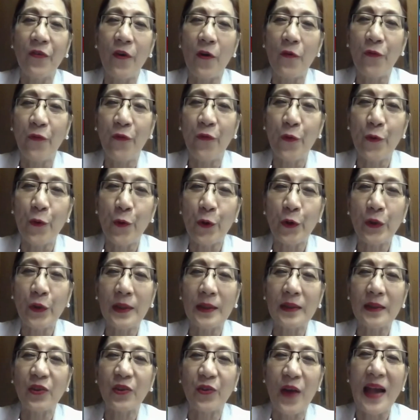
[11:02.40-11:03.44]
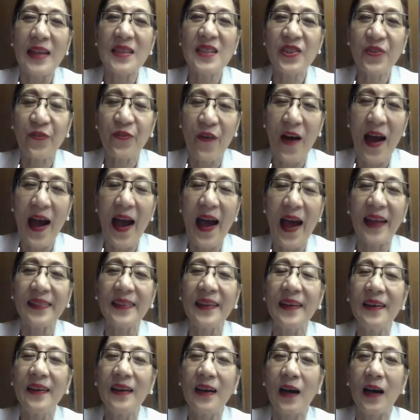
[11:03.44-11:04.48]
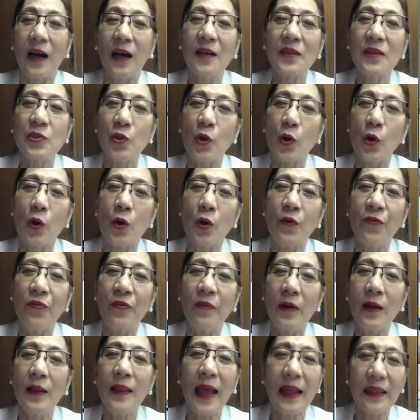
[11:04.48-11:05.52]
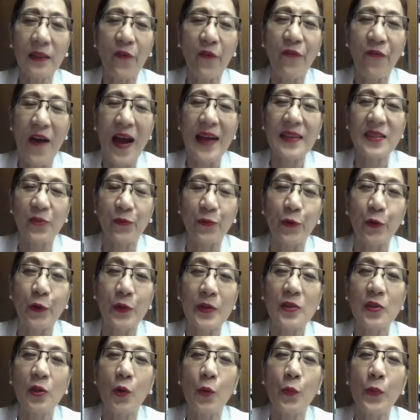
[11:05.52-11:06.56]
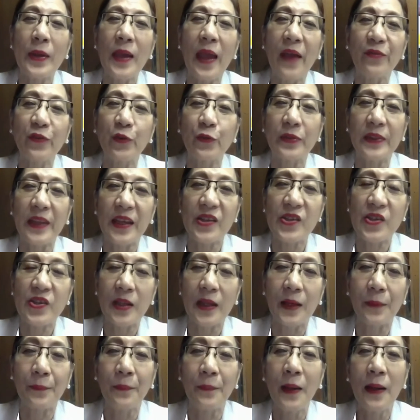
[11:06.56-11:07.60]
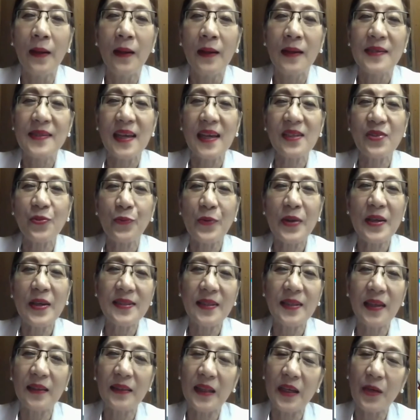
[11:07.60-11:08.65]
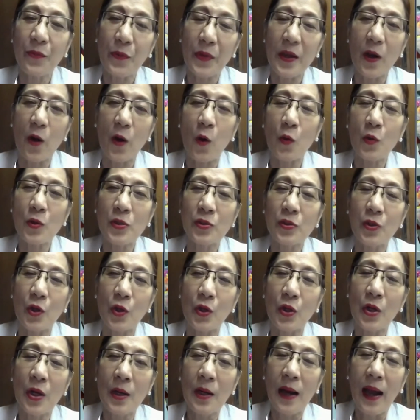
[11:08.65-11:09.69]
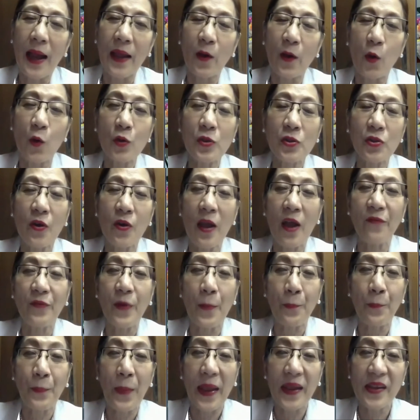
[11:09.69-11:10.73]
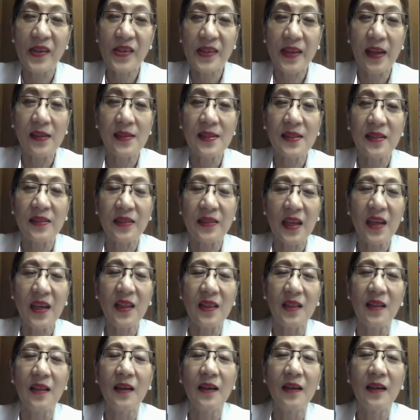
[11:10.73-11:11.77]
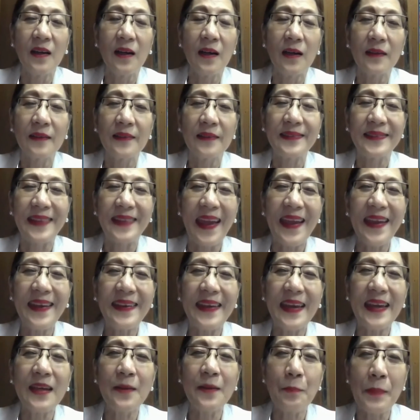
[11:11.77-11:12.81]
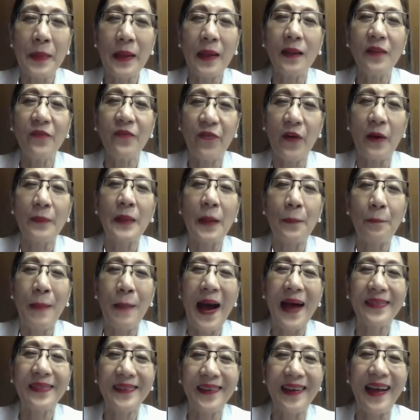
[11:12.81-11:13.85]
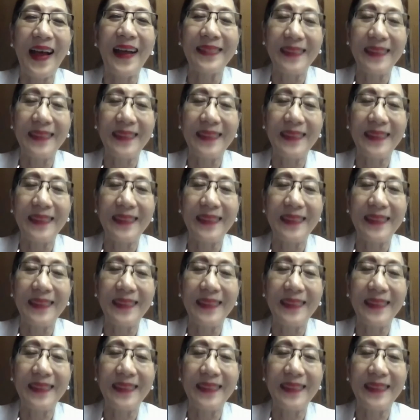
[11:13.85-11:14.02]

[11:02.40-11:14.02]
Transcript: food, trans fat, so a lot of fast food. So we have to teach them. Just recently, I also have a patient still taking milk from the bottle at